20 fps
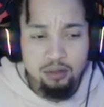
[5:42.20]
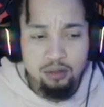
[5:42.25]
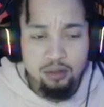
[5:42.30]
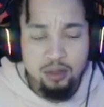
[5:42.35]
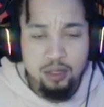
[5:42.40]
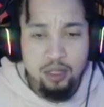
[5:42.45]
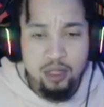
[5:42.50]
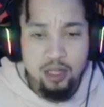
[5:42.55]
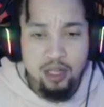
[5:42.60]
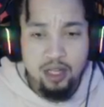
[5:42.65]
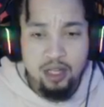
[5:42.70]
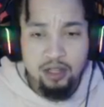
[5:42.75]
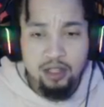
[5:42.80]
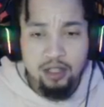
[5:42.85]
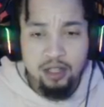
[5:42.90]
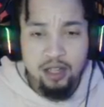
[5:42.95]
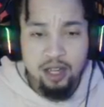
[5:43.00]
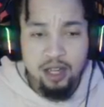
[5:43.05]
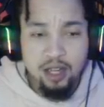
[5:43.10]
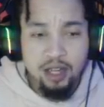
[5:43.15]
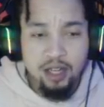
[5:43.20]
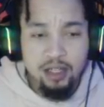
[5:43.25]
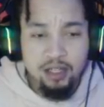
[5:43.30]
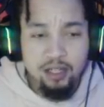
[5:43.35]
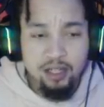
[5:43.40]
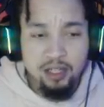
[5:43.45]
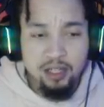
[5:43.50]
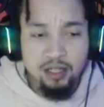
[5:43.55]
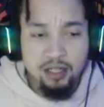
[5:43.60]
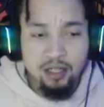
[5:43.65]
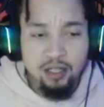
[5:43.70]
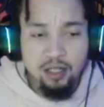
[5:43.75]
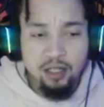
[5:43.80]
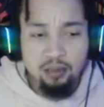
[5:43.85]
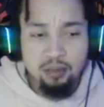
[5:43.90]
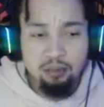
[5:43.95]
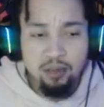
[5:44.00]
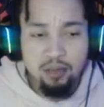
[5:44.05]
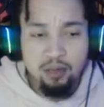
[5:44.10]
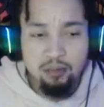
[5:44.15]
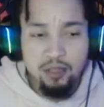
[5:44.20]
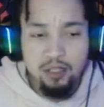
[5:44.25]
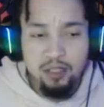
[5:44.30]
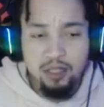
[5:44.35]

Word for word: Yeah, I think that guy, he, he pretty much